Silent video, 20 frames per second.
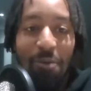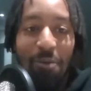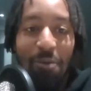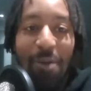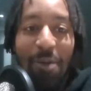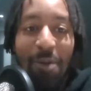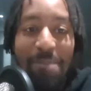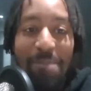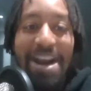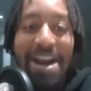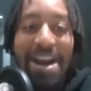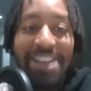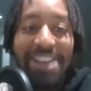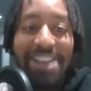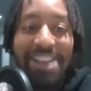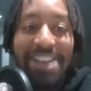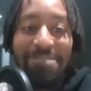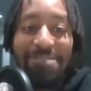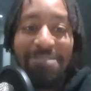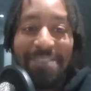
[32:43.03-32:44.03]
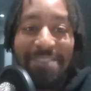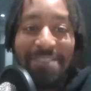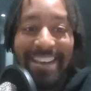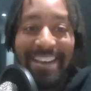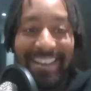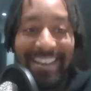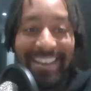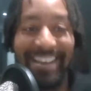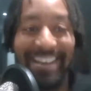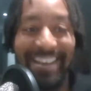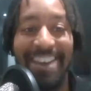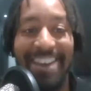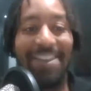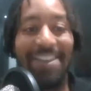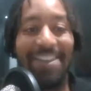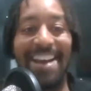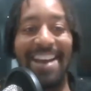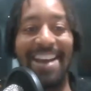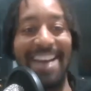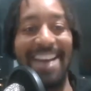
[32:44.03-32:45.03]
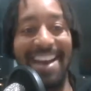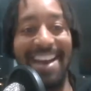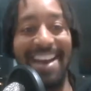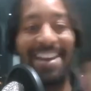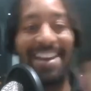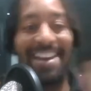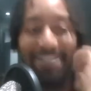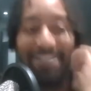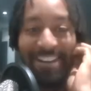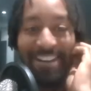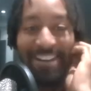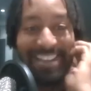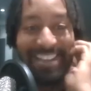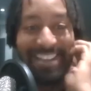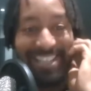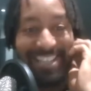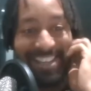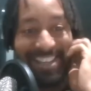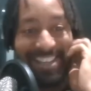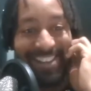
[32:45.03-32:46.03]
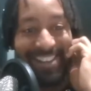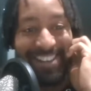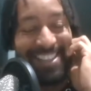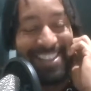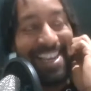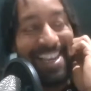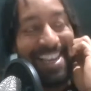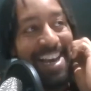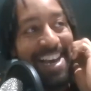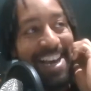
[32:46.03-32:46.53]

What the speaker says: What made you think you had any fucking chance?